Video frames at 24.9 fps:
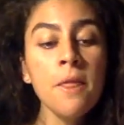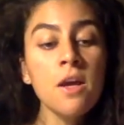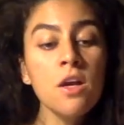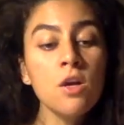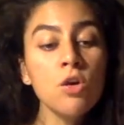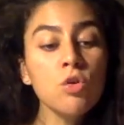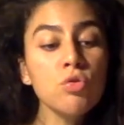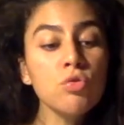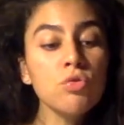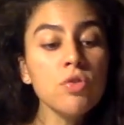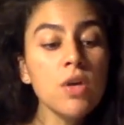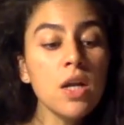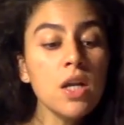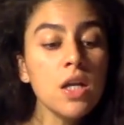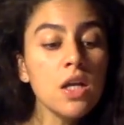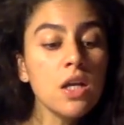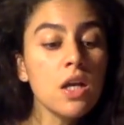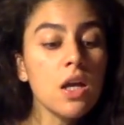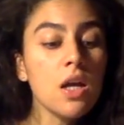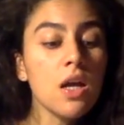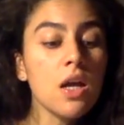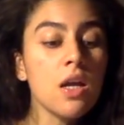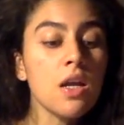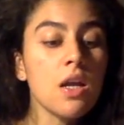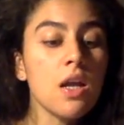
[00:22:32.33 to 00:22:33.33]
In
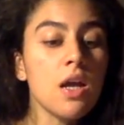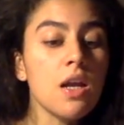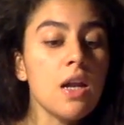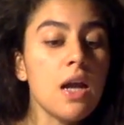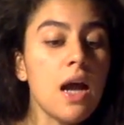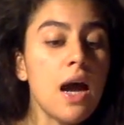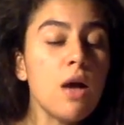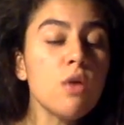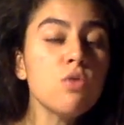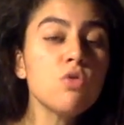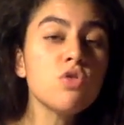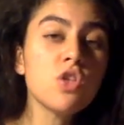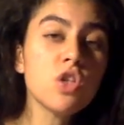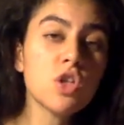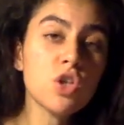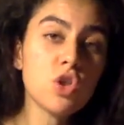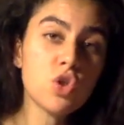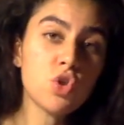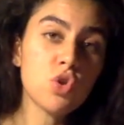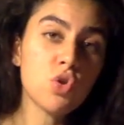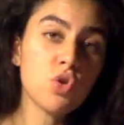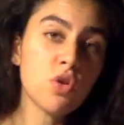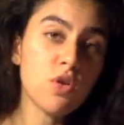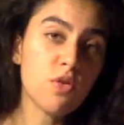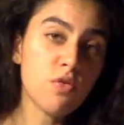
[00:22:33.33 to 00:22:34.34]
creating and housing a
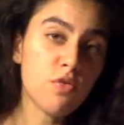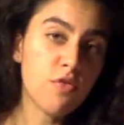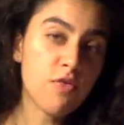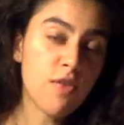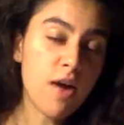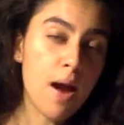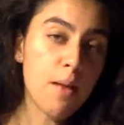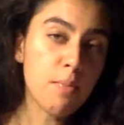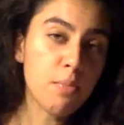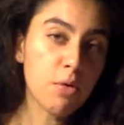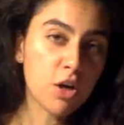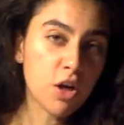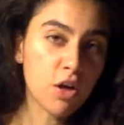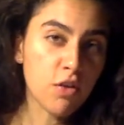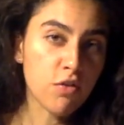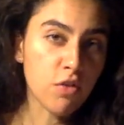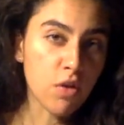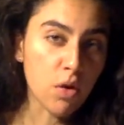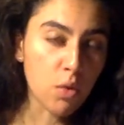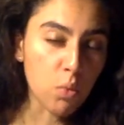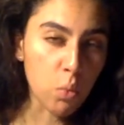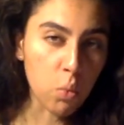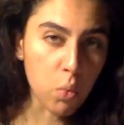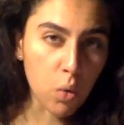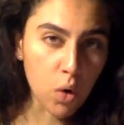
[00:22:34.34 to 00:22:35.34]
certain fabric of
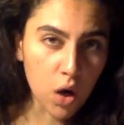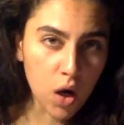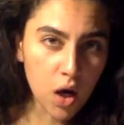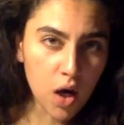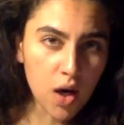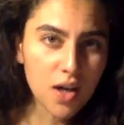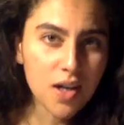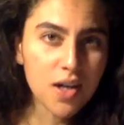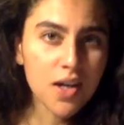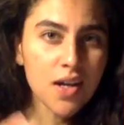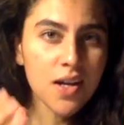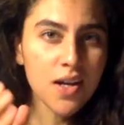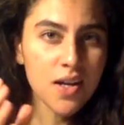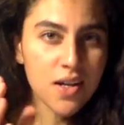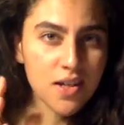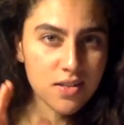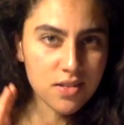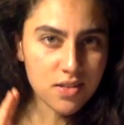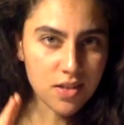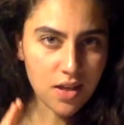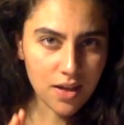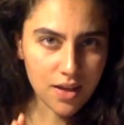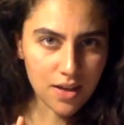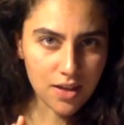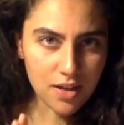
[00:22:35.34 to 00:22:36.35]
our work,
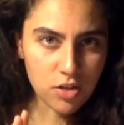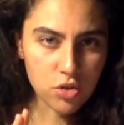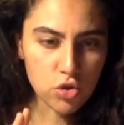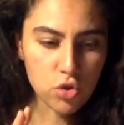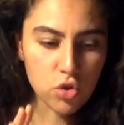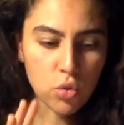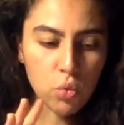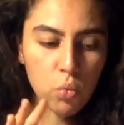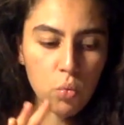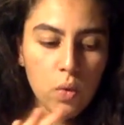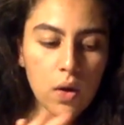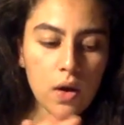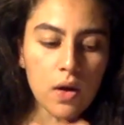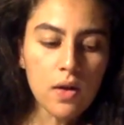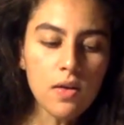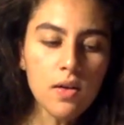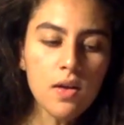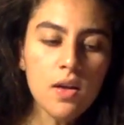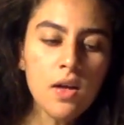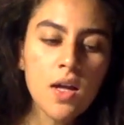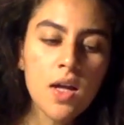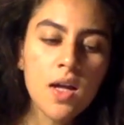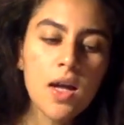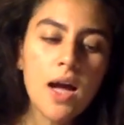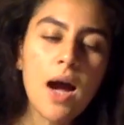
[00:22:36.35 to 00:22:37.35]
take it as you
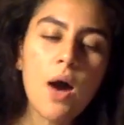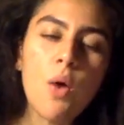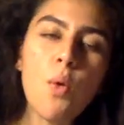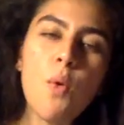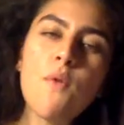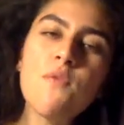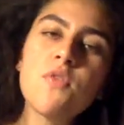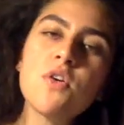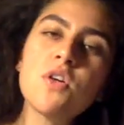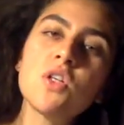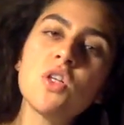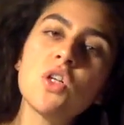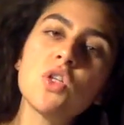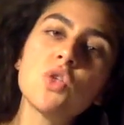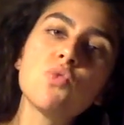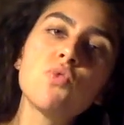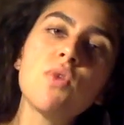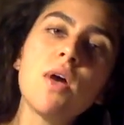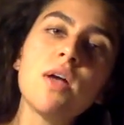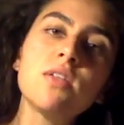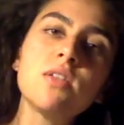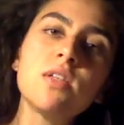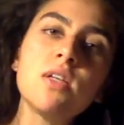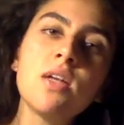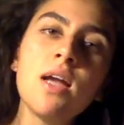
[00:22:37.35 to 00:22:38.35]
will, however it does
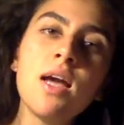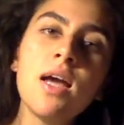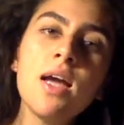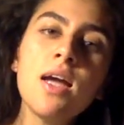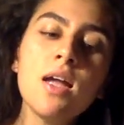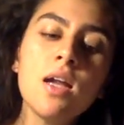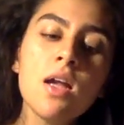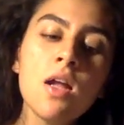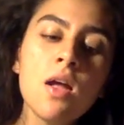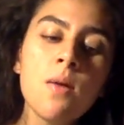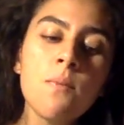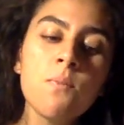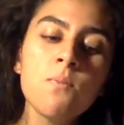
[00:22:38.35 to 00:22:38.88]
resonate,